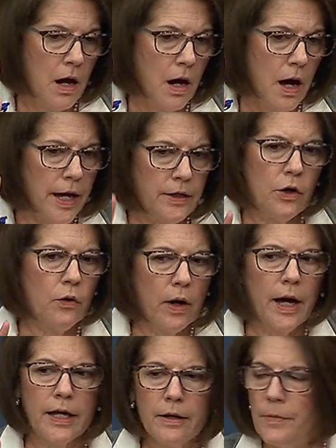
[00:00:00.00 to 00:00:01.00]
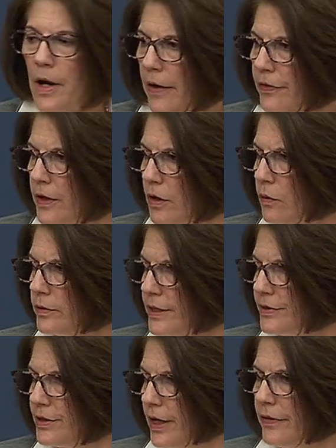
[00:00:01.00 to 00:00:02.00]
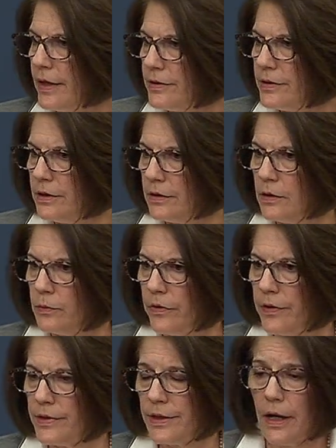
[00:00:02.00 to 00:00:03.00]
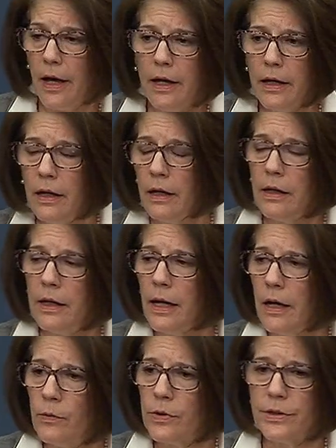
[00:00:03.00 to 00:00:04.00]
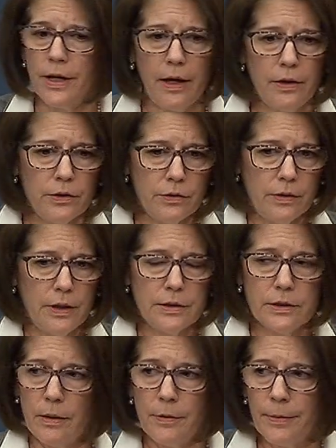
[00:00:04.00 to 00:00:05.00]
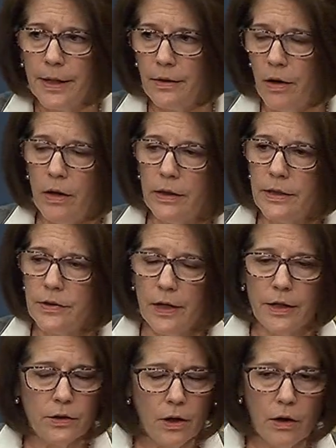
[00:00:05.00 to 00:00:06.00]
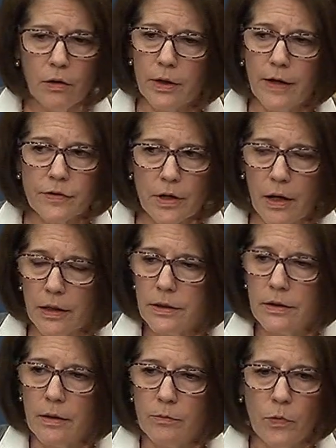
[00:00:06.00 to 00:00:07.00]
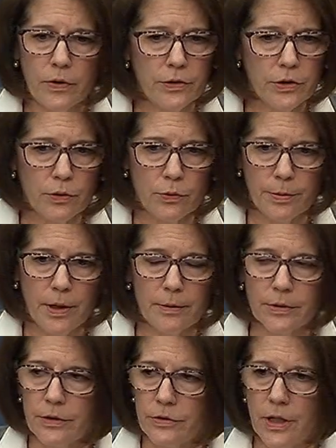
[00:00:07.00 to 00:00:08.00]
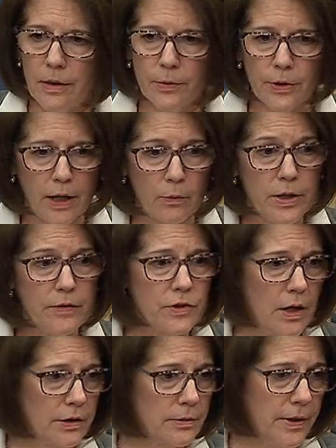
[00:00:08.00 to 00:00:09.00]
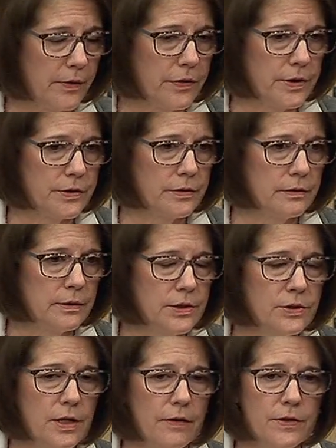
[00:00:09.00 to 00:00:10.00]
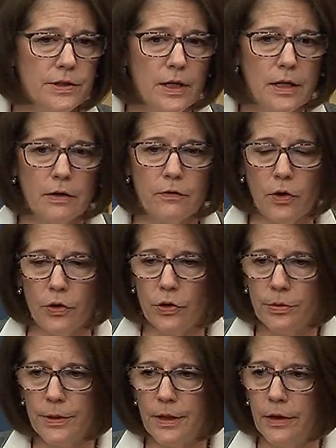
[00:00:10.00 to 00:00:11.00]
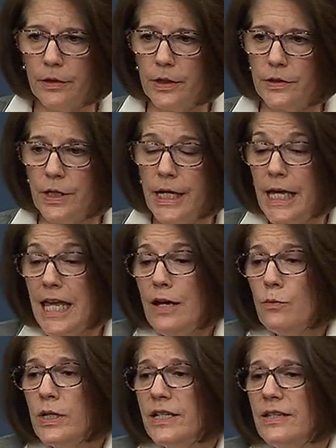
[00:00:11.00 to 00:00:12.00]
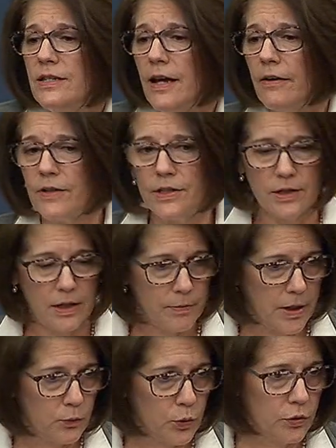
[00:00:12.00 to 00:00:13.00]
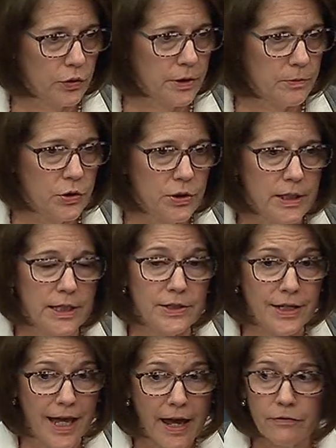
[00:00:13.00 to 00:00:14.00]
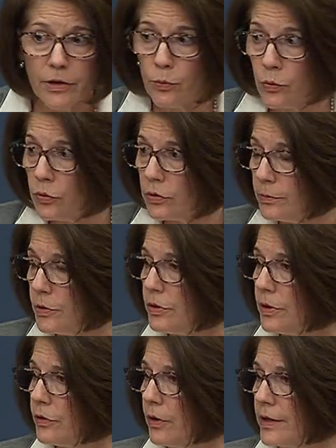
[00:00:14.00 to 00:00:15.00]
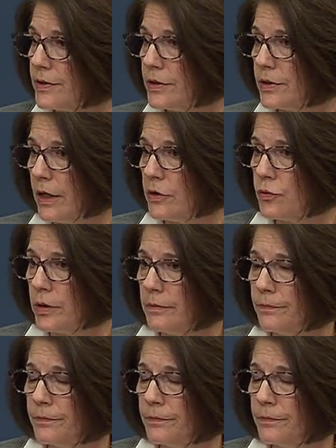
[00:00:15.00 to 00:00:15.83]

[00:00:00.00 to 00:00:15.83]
I know I am not the only state that is dealing with this, and I will tell you, and it's some of my colleagues I know, and I've talked to them, whether you're Republican or Democrat, we have talked about this. It's devastating for our urban areas. It would devastate my rural communities and every rural community across this country.